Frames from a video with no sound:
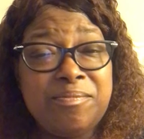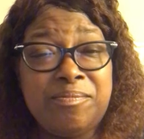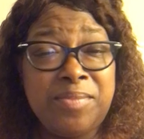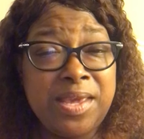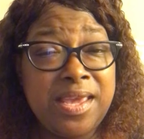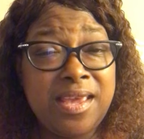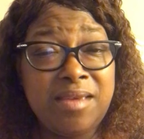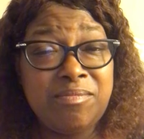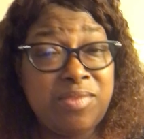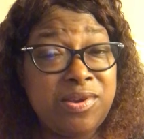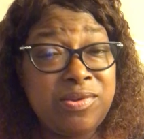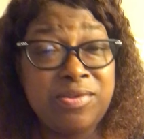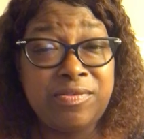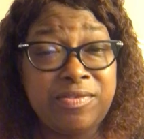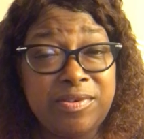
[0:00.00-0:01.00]
being
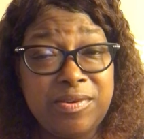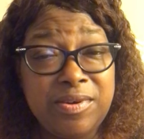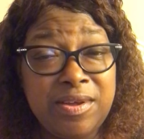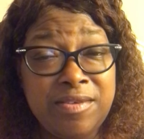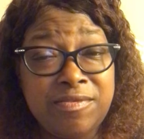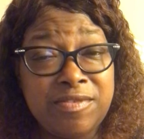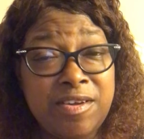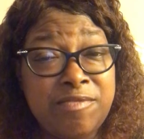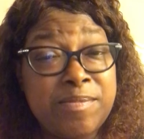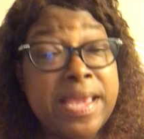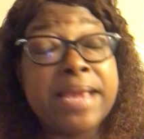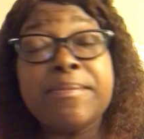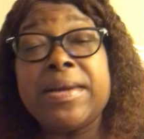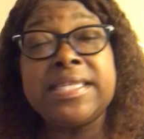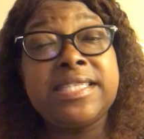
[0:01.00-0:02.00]
beautiful, of
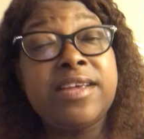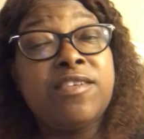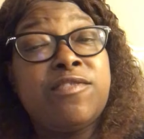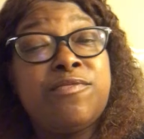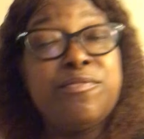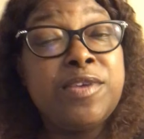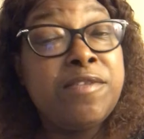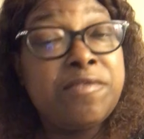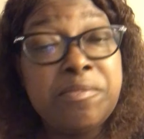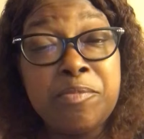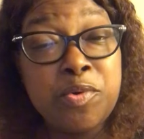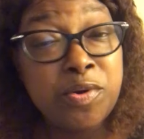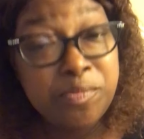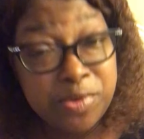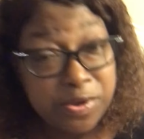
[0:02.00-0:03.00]
making myself even
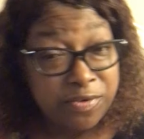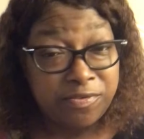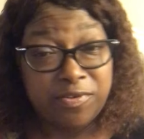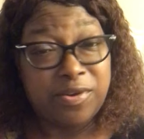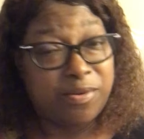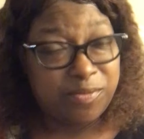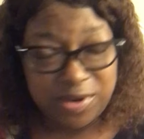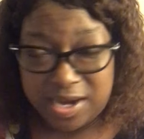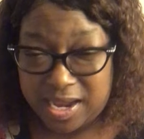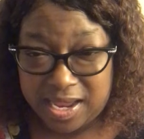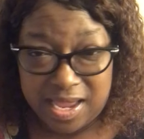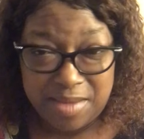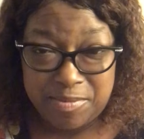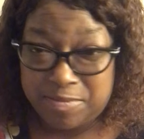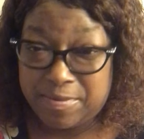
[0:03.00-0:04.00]
more beautiful than what I
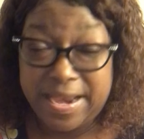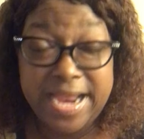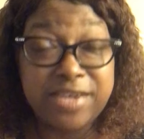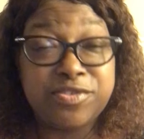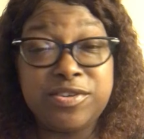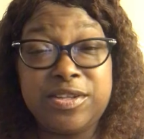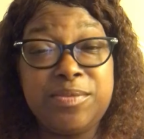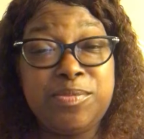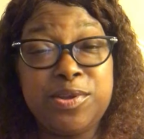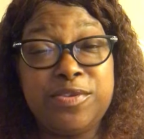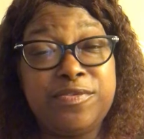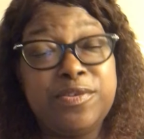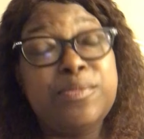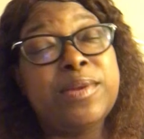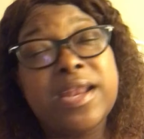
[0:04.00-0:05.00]
am. I'm naturally
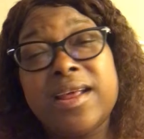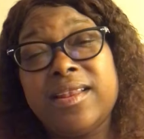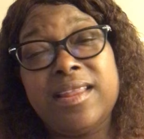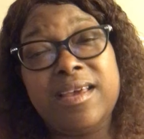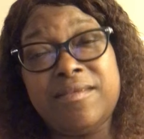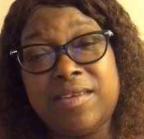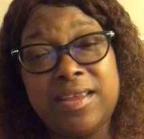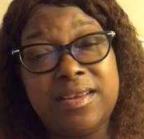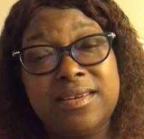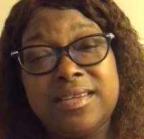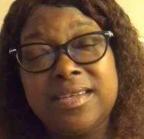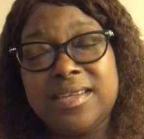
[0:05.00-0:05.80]
beautiful, but I love it.